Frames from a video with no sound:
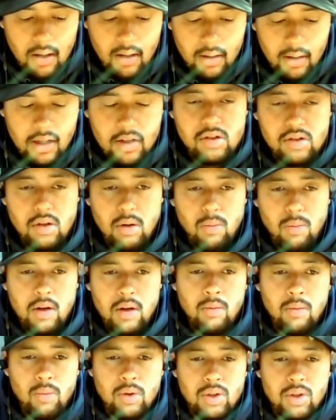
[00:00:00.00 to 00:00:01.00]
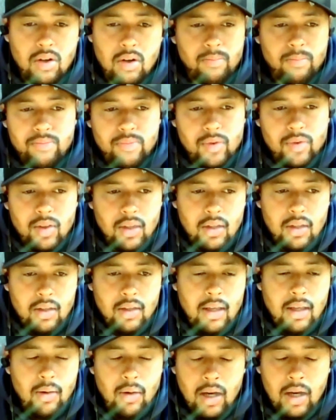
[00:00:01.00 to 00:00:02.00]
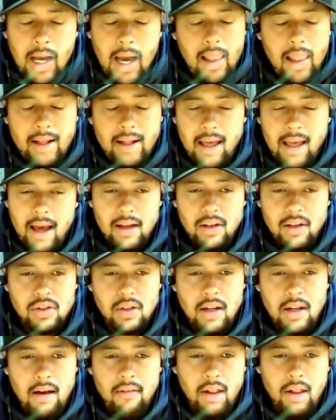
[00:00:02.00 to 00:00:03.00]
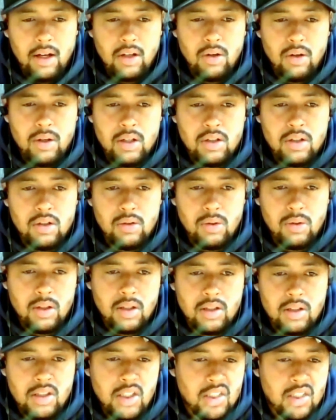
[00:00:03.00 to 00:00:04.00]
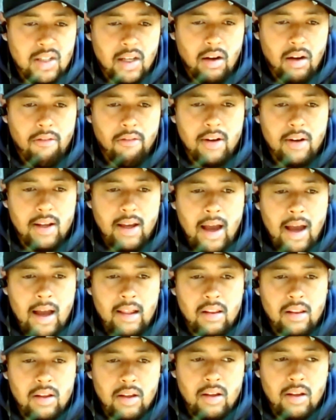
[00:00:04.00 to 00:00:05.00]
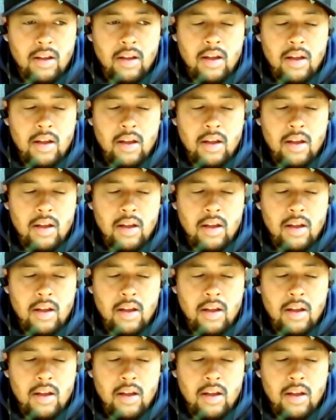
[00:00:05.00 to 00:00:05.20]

against the run, which are a guy like that should have like no issue with. He's just like a freak athlete.